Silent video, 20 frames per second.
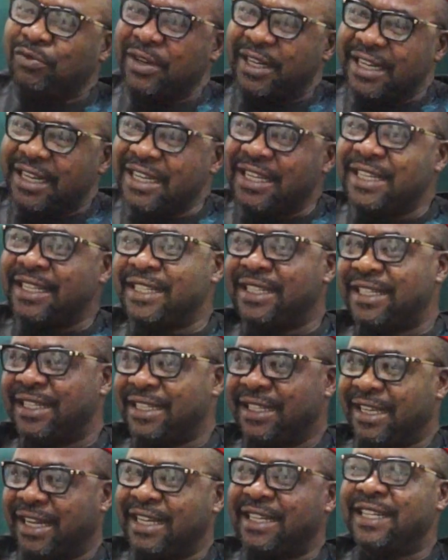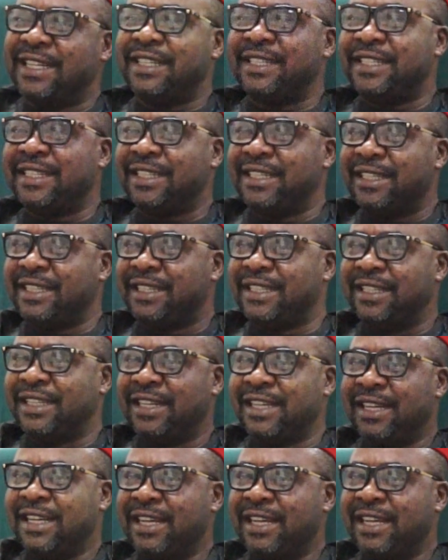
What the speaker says: with these agencies.